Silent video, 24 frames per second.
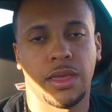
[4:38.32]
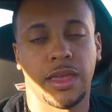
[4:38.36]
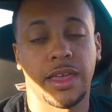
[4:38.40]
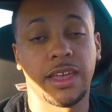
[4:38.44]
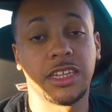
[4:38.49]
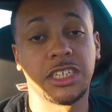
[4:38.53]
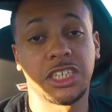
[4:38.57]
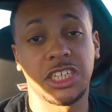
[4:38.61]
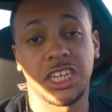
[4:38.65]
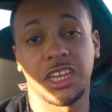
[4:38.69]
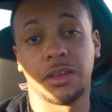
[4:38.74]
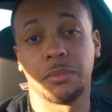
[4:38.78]

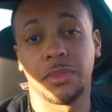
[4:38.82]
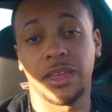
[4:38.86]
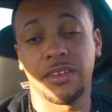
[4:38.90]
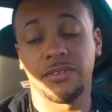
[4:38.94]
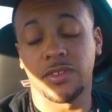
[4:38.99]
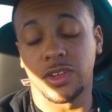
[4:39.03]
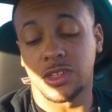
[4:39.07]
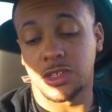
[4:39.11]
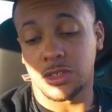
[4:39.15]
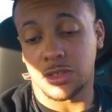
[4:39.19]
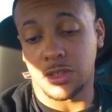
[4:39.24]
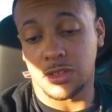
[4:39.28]
And GM
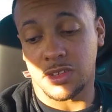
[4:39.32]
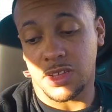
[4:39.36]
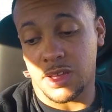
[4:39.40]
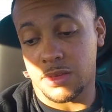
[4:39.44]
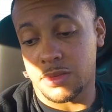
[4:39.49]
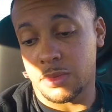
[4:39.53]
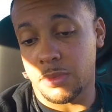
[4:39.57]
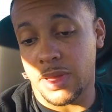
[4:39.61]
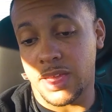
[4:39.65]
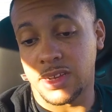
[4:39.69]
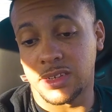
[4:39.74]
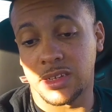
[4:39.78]
even took the time
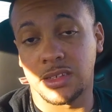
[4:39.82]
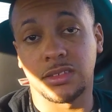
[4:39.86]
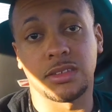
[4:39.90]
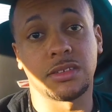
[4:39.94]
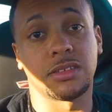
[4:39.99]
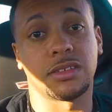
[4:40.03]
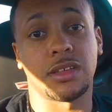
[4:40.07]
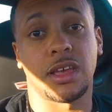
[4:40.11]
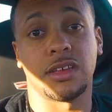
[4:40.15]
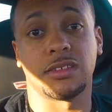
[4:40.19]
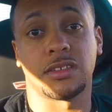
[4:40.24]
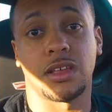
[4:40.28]
to make decent
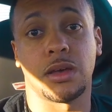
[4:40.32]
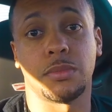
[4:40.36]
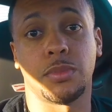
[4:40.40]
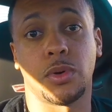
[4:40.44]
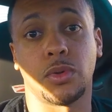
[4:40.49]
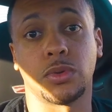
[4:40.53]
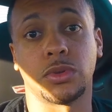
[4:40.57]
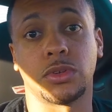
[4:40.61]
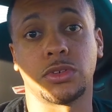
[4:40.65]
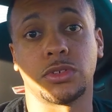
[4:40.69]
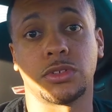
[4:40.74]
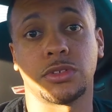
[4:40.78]
sized cup
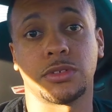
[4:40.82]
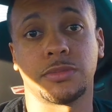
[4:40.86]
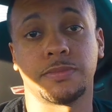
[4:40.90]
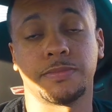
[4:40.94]
holders.